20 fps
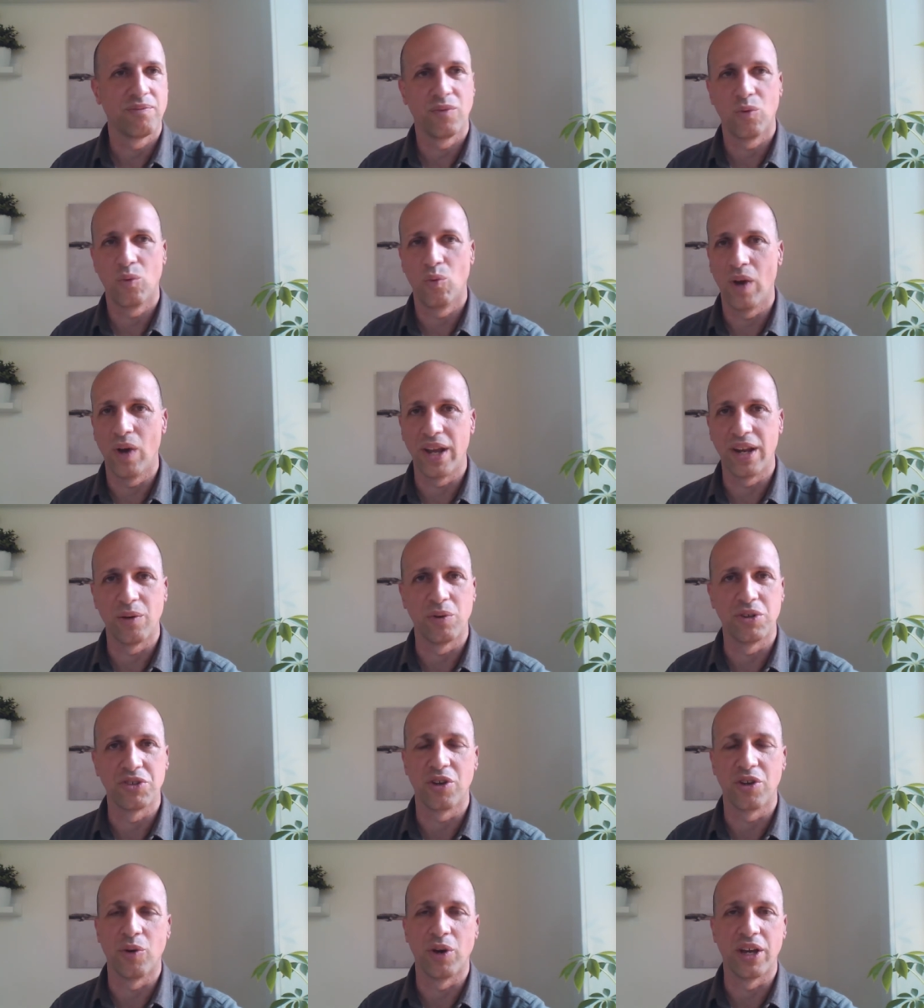when it
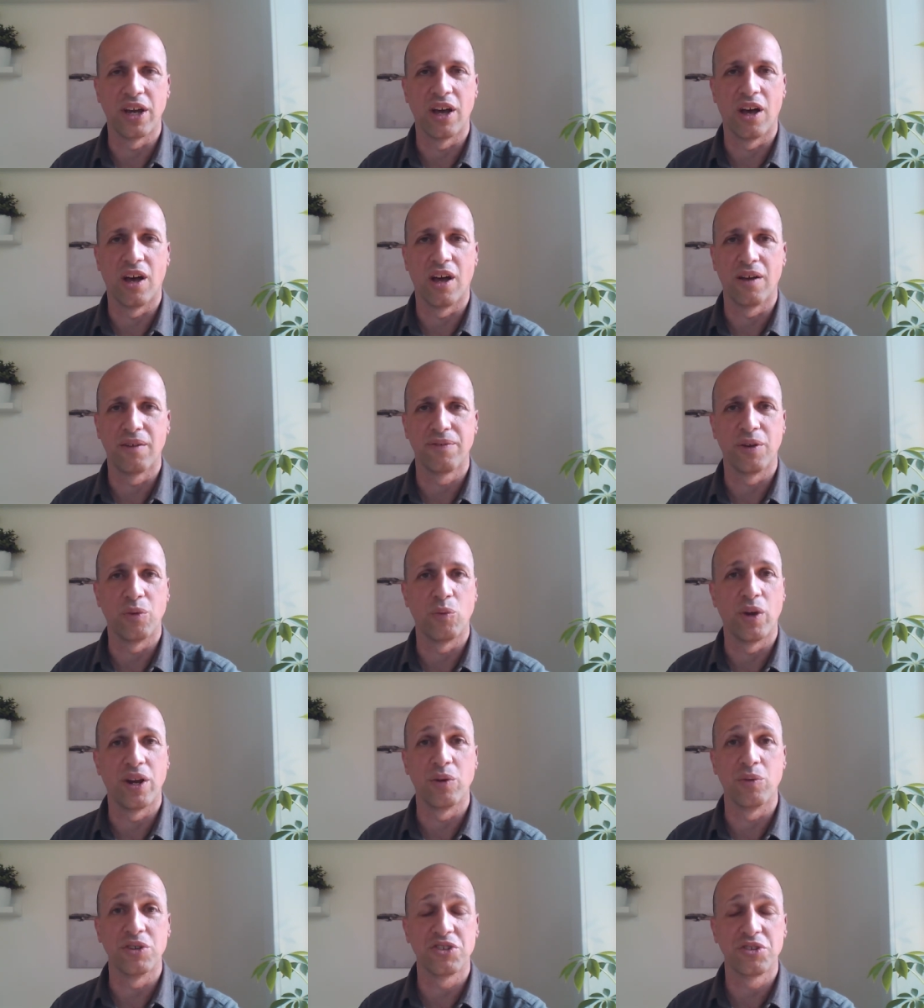was going off and
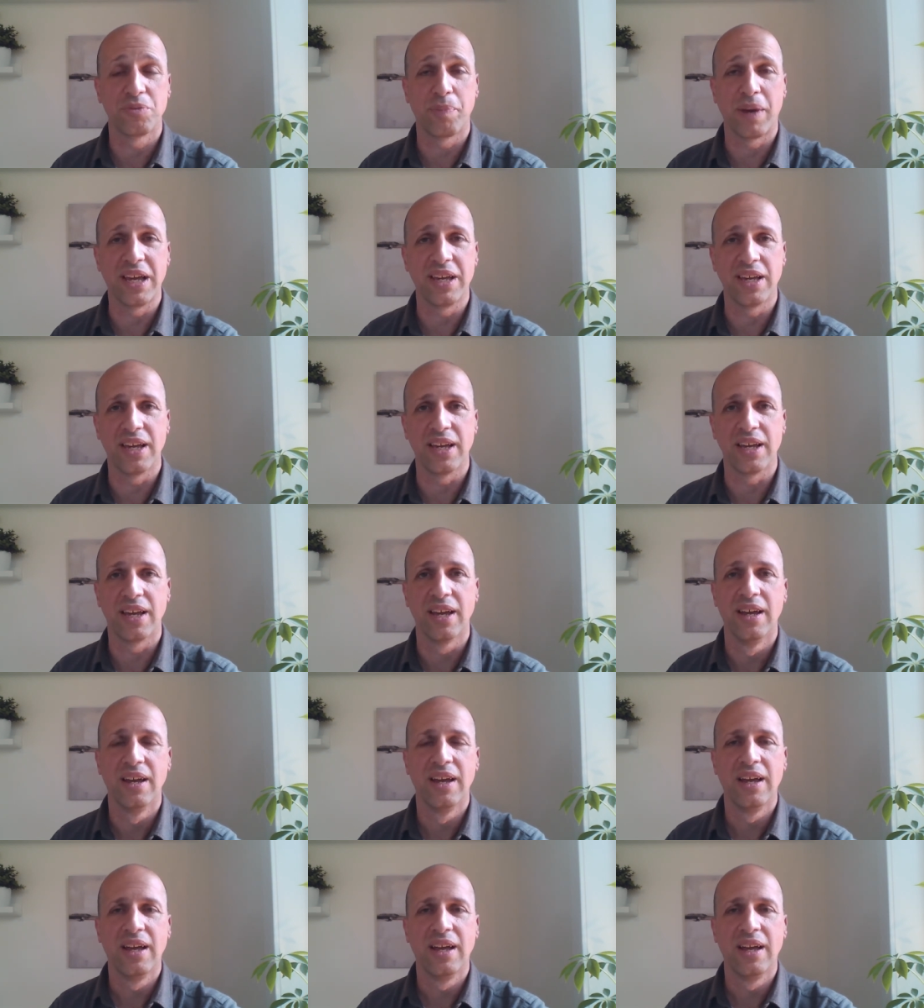when it was spiking.